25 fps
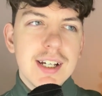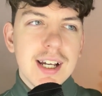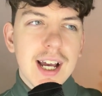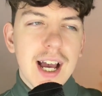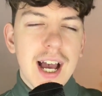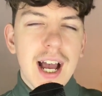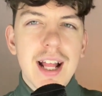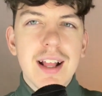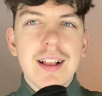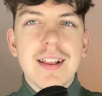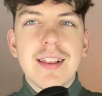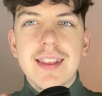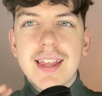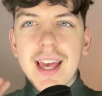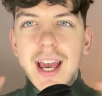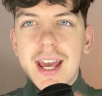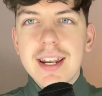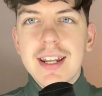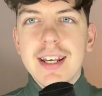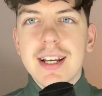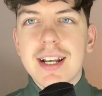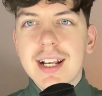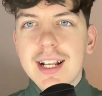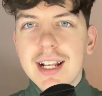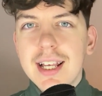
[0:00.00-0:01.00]
and
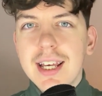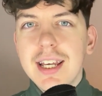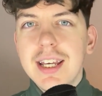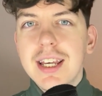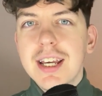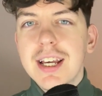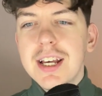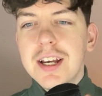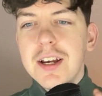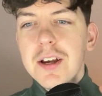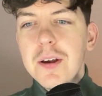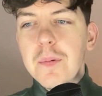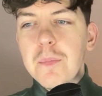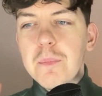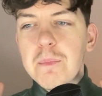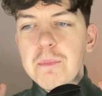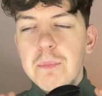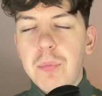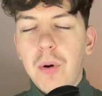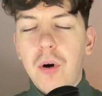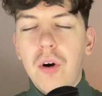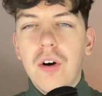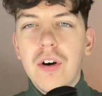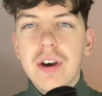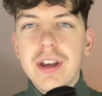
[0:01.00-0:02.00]
technically,
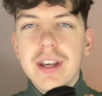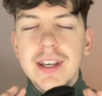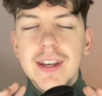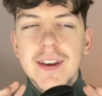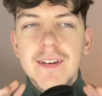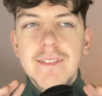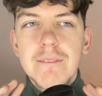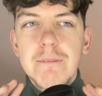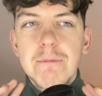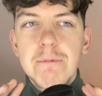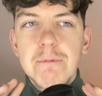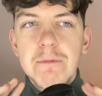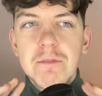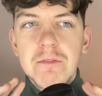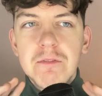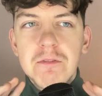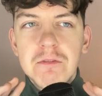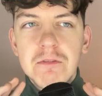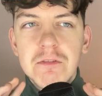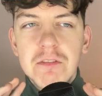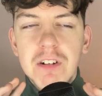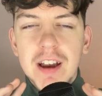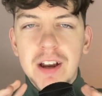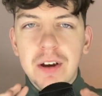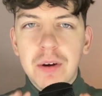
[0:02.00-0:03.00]
by
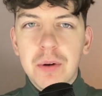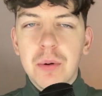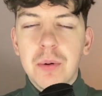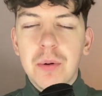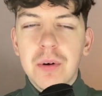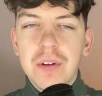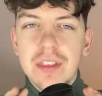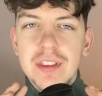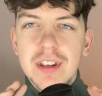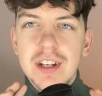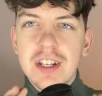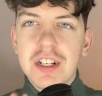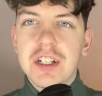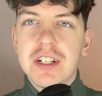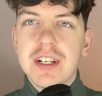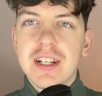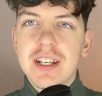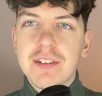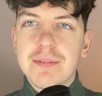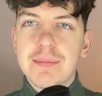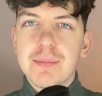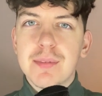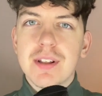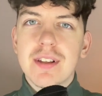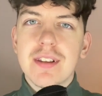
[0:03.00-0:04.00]
records and
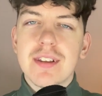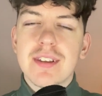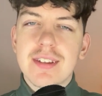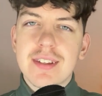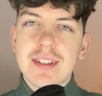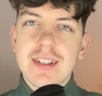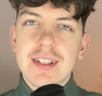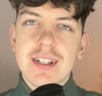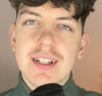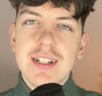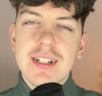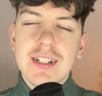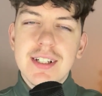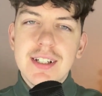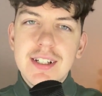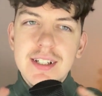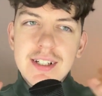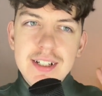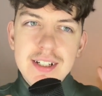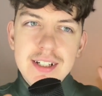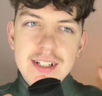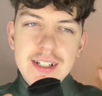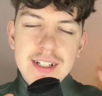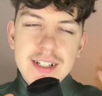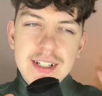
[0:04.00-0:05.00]
achievements,
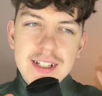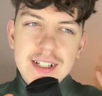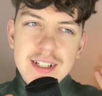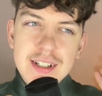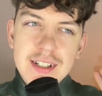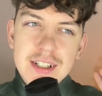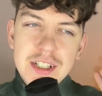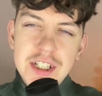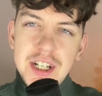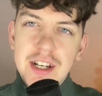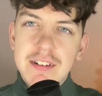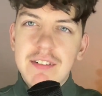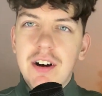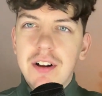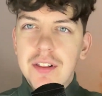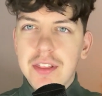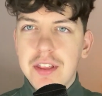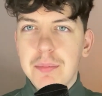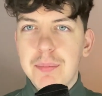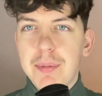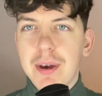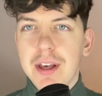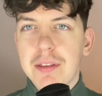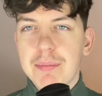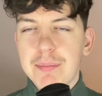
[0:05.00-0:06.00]
Gerrard's the
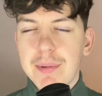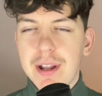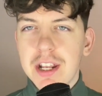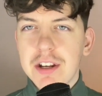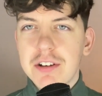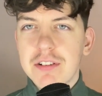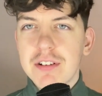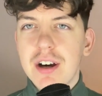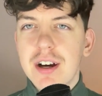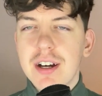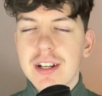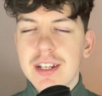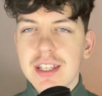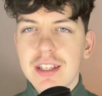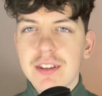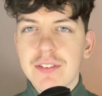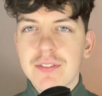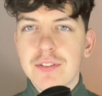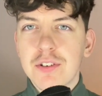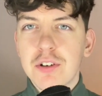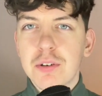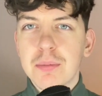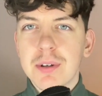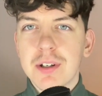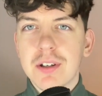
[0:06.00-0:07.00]
best manager out of these
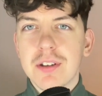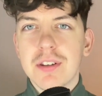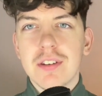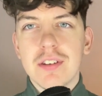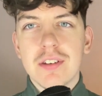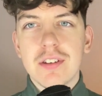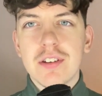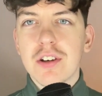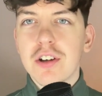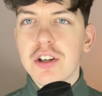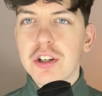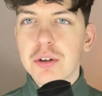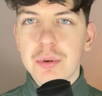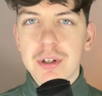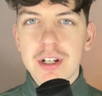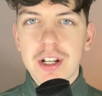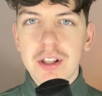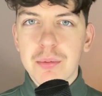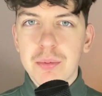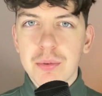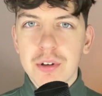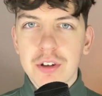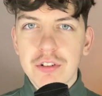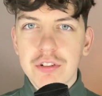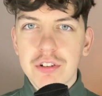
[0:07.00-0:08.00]
4 because he's the only one
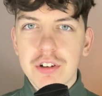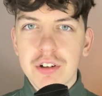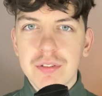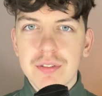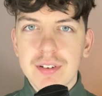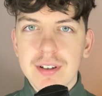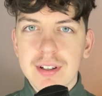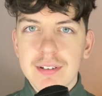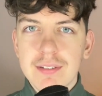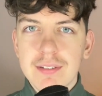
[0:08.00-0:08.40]
that's won a trophy.